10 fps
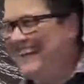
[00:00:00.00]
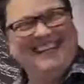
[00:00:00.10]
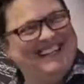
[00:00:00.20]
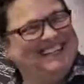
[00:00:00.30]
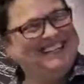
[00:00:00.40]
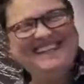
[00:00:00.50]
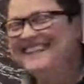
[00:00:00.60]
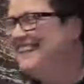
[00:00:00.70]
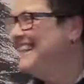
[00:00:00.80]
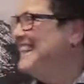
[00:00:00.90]
it would be good
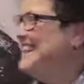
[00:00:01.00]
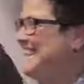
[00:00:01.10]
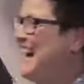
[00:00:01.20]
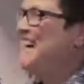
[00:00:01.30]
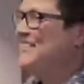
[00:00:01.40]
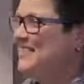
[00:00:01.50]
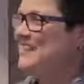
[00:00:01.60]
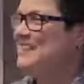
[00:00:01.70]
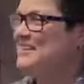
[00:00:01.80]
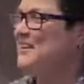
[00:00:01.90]
to know. Yeah, we're
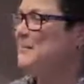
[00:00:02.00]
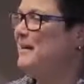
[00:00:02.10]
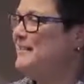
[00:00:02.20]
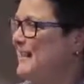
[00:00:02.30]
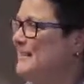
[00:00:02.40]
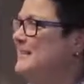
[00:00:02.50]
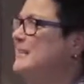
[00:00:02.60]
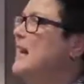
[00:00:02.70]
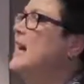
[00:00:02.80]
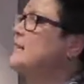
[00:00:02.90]
going to talk about
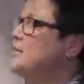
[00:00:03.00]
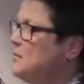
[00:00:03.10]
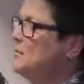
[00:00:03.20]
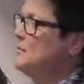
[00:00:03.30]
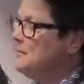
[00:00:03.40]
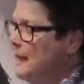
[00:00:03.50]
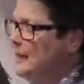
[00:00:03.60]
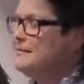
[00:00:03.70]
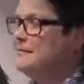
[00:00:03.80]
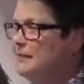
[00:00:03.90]
that. How to storm, yeah,
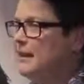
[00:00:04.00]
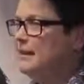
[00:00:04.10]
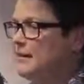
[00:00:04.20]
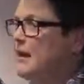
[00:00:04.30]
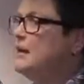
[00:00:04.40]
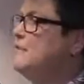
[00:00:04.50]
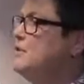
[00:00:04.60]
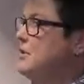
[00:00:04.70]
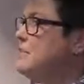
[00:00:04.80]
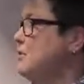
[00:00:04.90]
right. yeah. I'll give
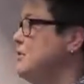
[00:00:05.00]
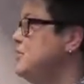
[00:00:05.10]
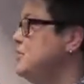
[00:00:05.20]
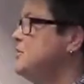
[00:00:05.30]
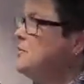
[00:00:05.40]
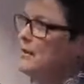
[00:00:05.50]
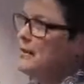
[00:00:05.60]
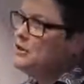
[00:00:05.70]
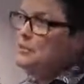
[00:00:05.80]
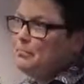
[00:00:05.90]
you some suggestions, but
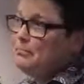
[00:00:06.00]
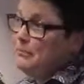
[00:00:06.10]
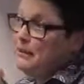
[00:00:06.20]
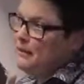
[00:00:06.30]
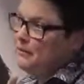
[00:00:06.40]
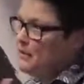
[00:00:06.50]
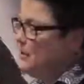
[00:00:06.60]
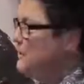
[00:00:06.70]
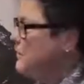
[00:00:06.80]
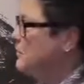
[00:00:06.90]
each, you know, it's
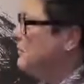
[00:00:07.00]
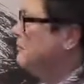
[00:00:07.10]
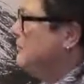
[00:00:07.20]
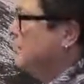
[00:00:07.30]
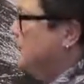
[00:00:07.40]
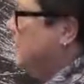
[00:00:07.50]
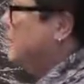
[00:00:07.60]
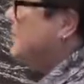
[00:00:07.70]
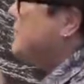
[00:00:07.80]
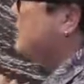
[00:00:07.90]
individual.
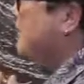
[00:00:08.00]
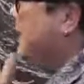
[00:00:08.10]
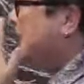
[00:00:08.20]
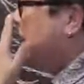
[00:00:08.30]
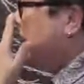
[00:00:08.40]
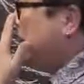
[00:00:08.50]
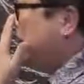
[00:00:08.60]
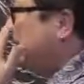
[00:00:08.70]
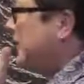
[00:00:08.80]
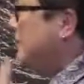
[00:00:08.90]
Yes? Um,